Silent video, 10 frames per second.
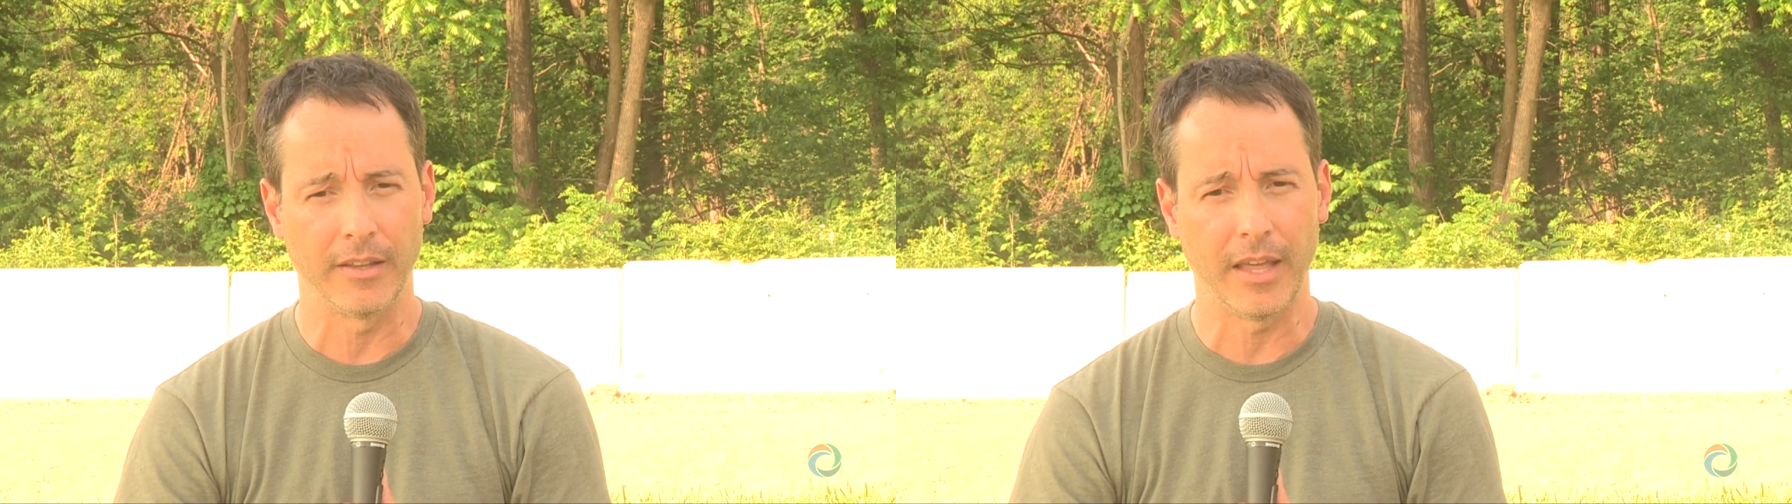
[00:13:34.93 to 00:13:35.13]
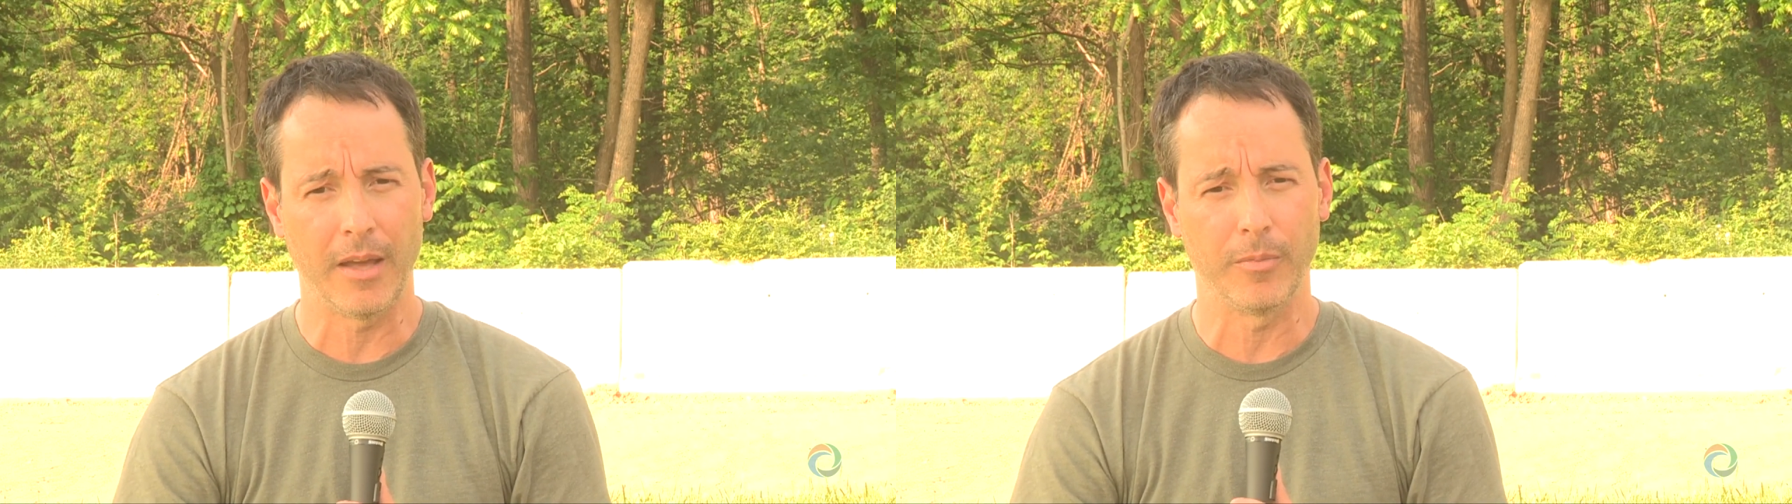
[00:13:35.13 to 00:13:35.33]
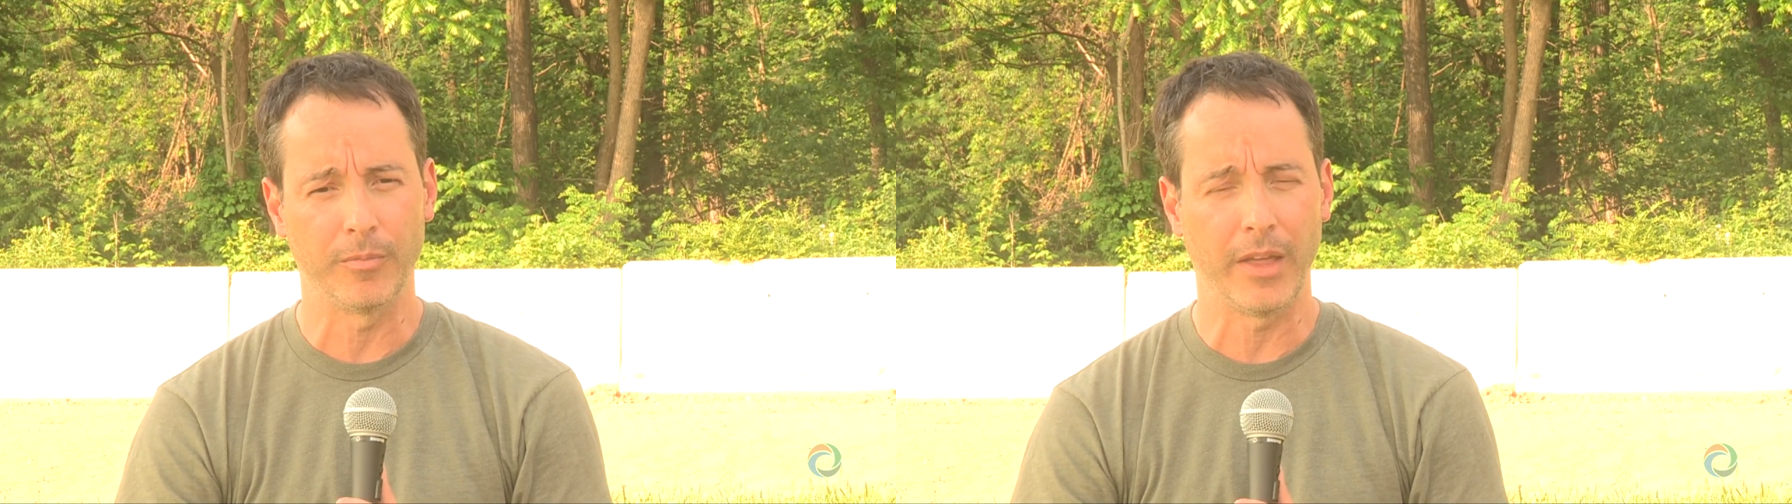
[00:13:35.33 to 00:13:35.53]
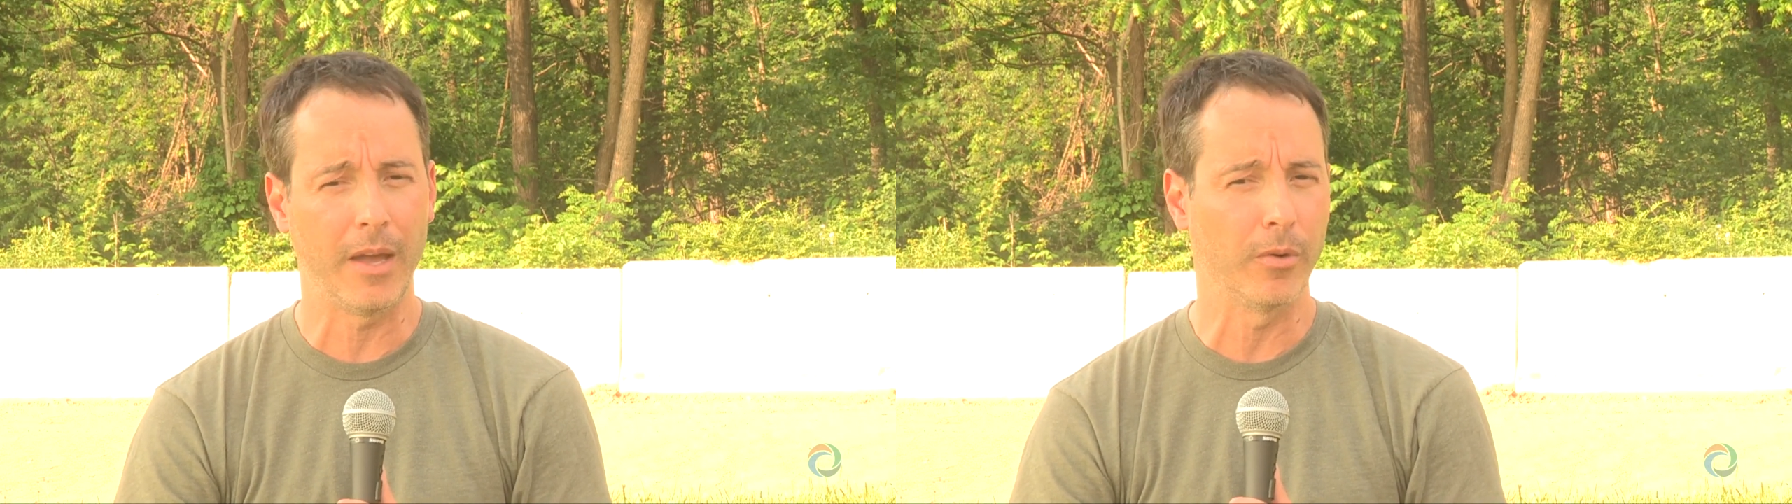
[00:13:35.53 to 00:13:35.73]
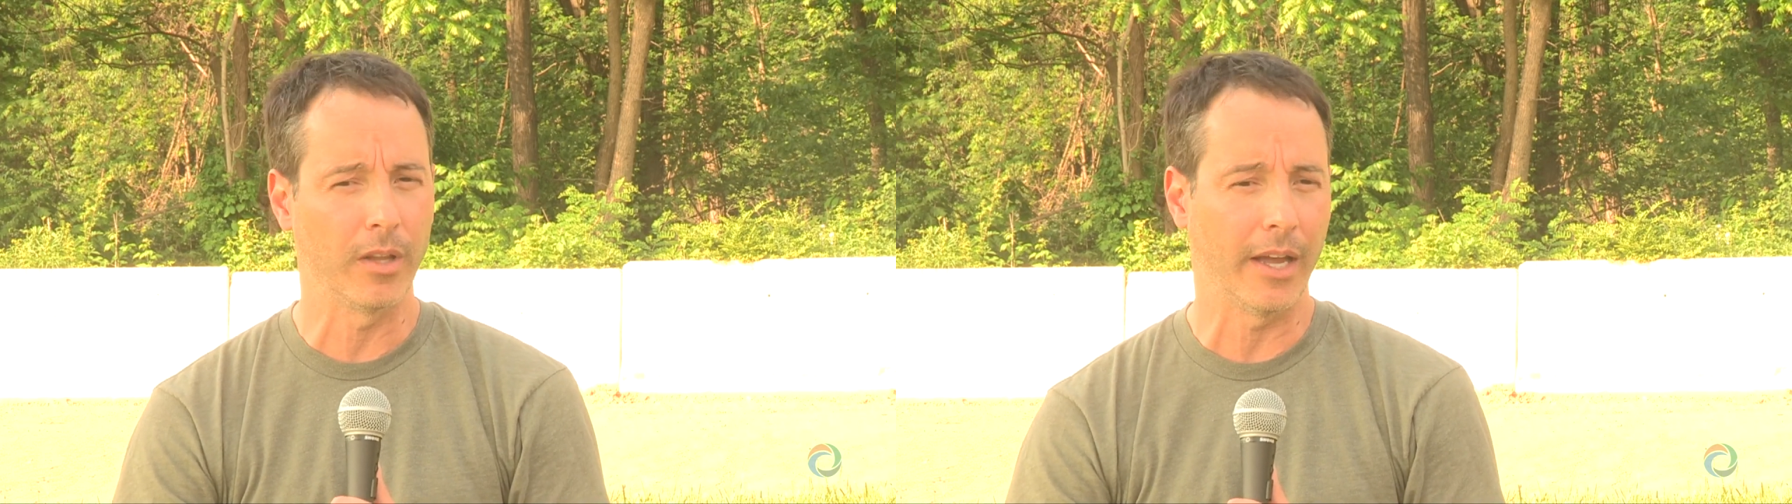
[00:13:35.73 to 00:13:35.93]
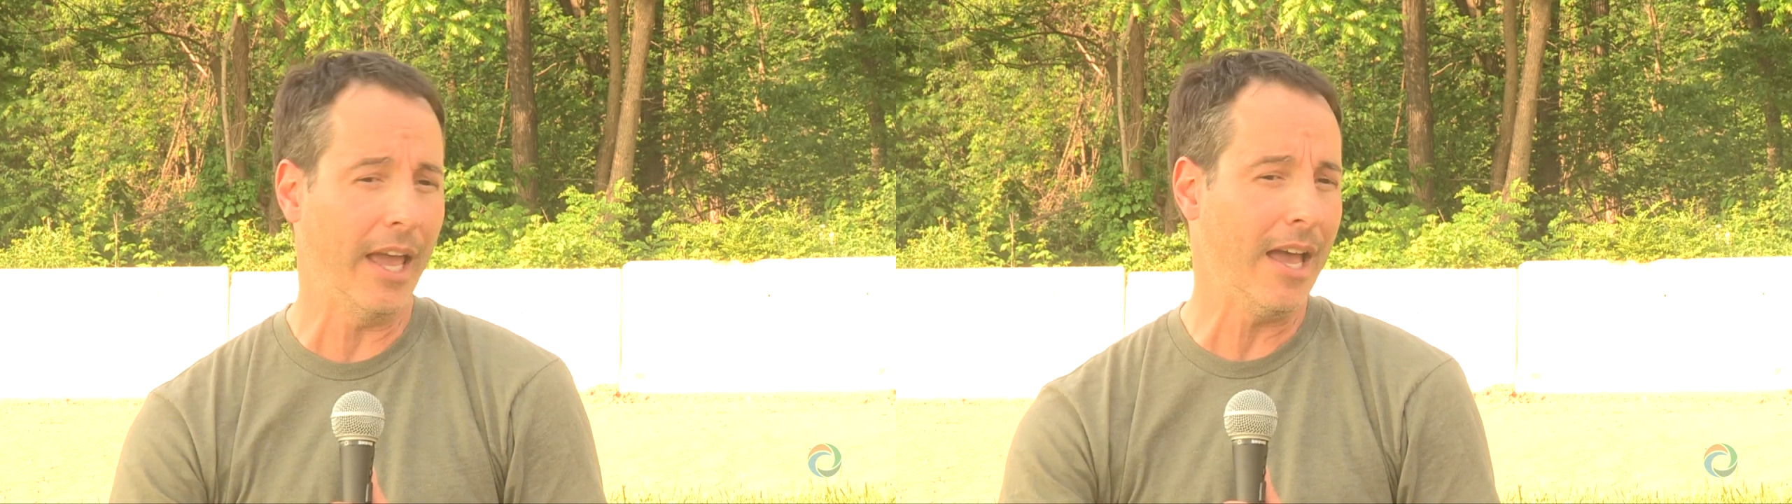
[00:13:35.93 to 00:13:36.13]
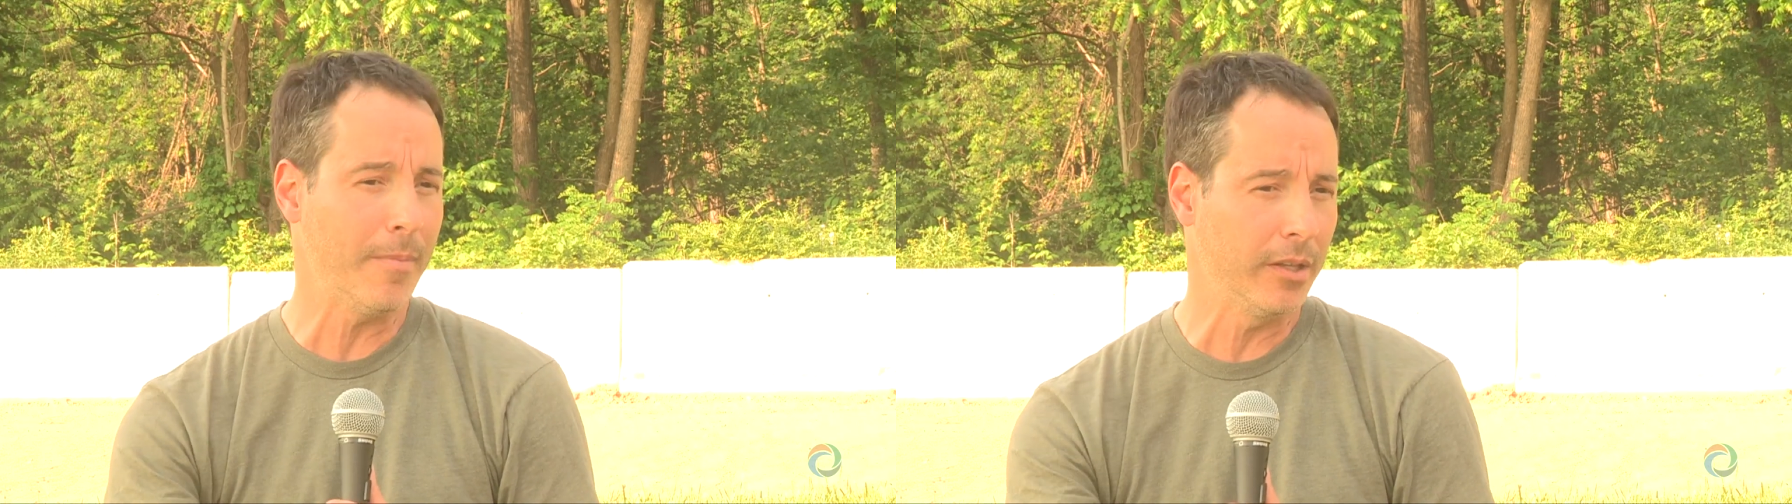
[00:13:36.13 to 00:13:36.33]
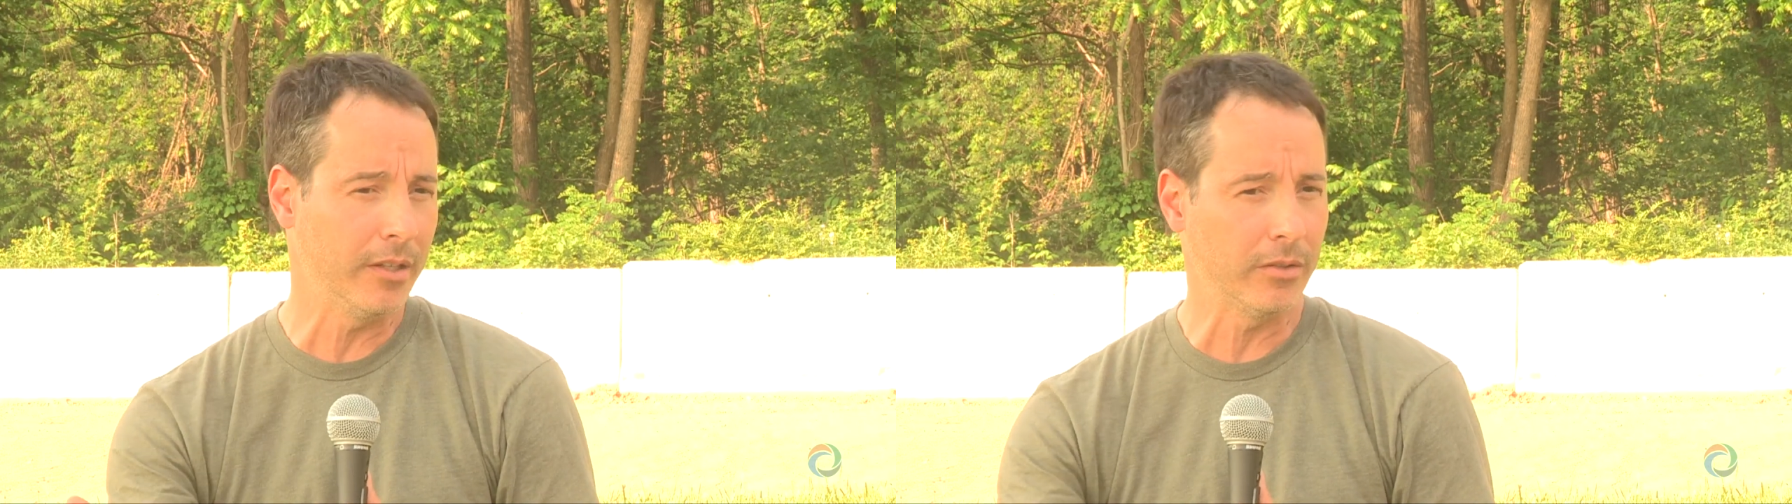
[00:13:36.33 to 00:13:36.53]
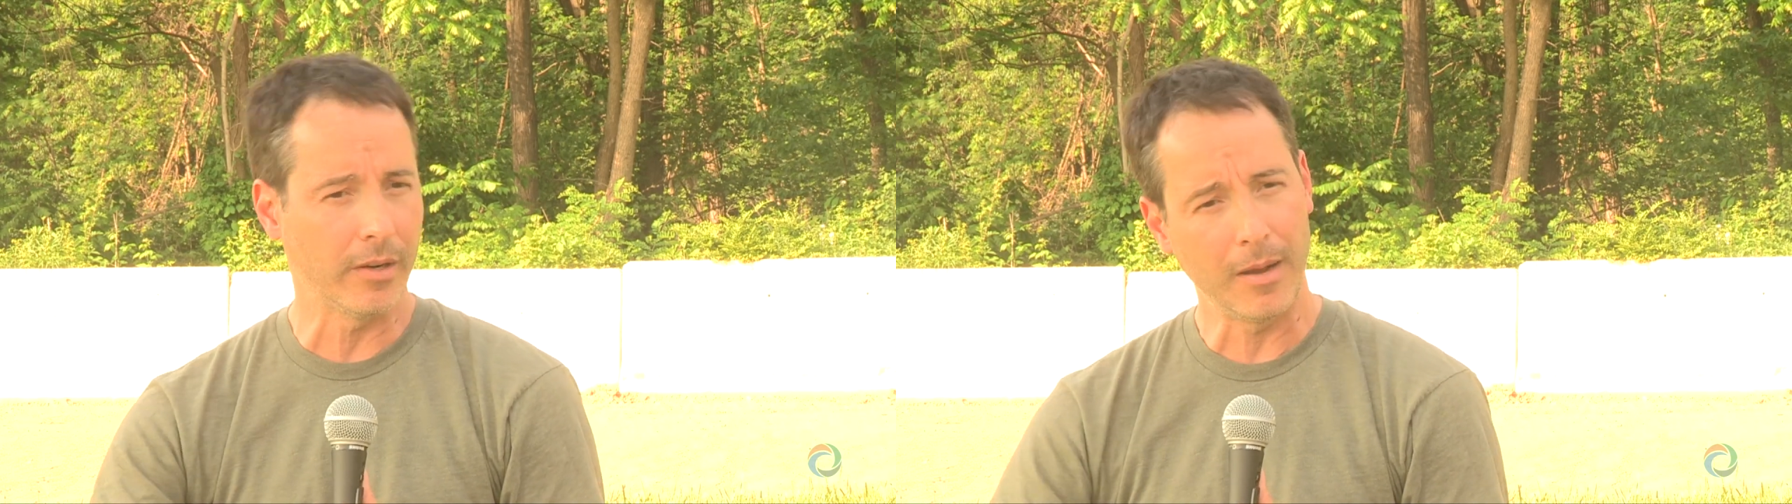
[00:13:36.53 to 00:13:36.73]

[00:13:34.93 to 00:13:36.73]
they were like, hey, how about this one?